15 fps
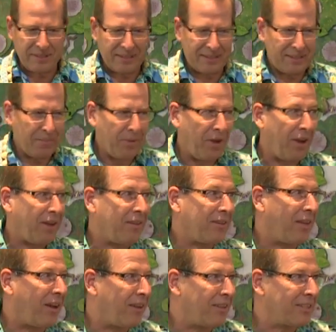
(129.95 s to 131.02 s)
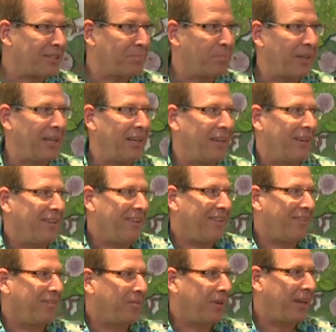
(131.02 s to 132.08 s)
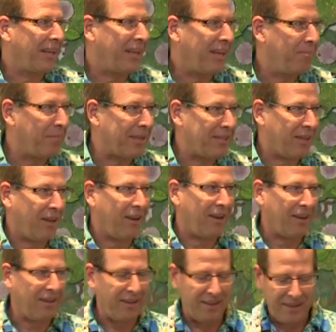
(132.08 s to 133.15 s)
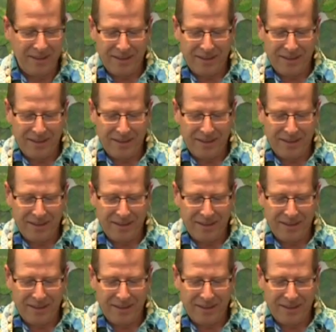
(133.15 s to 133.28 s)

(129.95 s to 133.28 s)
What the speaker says: And I said, well, I'll explain it when I give my talk.